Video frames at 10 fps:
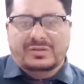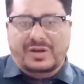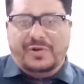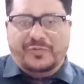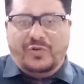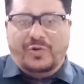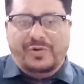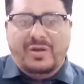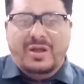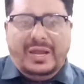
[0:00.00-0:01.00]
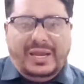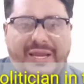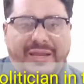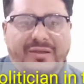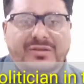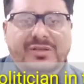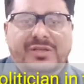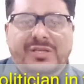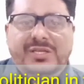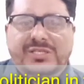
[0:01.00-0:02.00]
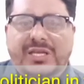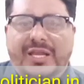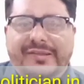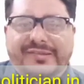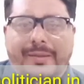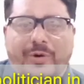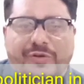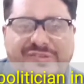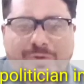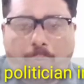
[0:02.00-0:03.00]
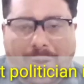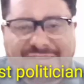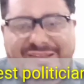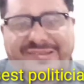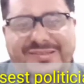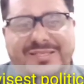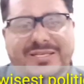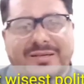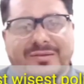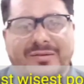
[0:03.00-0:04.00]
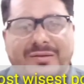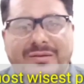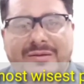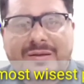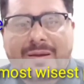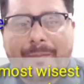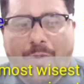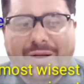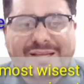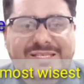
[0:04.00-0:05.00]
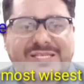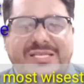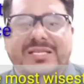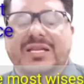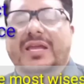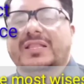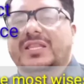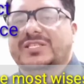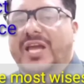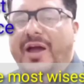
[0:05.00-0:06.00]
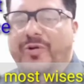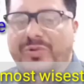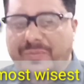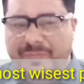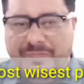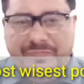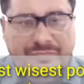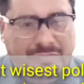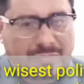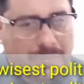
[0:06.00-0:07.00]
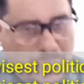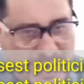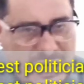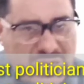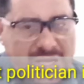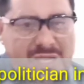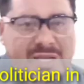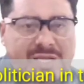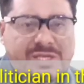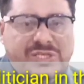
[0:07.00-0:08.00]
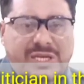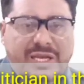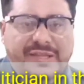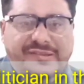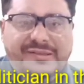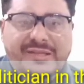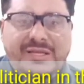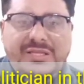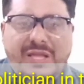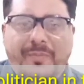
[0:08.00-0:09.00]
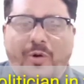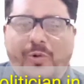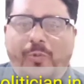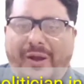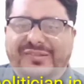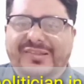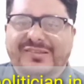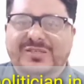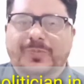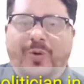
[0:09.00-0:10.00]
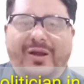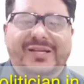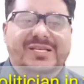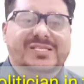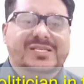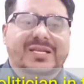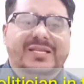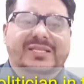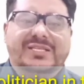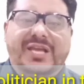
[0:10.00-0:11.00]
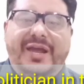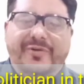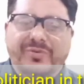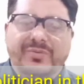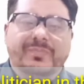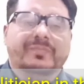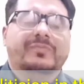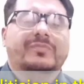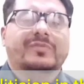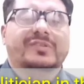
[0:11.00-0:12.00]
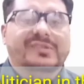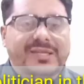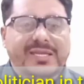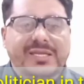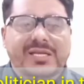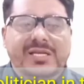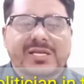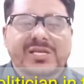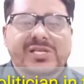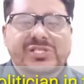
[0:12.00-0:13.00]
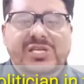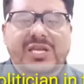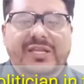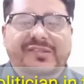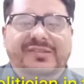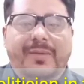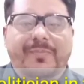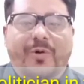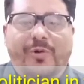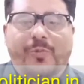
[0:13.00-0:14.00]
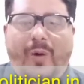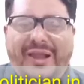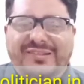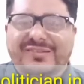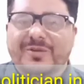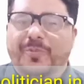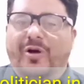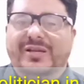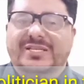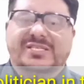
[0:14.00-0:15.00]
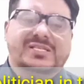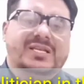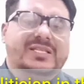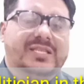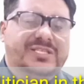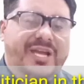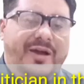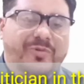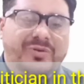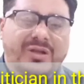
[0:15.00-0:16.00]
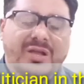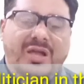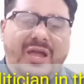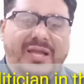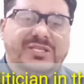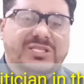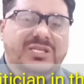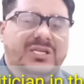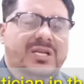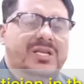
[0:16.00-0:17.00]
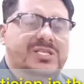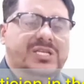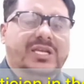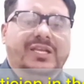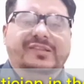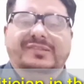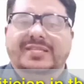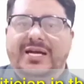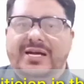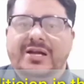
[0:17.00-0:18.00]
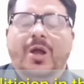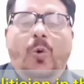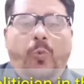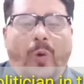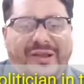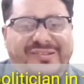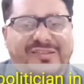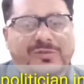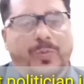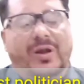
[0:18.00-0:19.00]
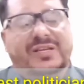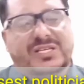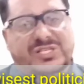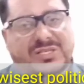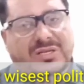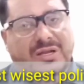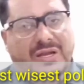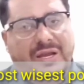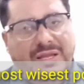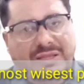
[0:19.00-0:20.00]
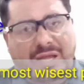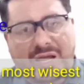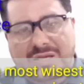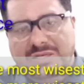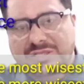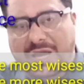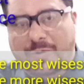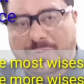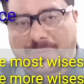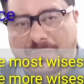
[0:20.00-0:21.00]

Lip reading: Therefore, A, she is the most wisest politician in the town. B, she is the more wisest politician in the town. C, she is the more wiser politician the town. And D, she is the wisest politician in the town.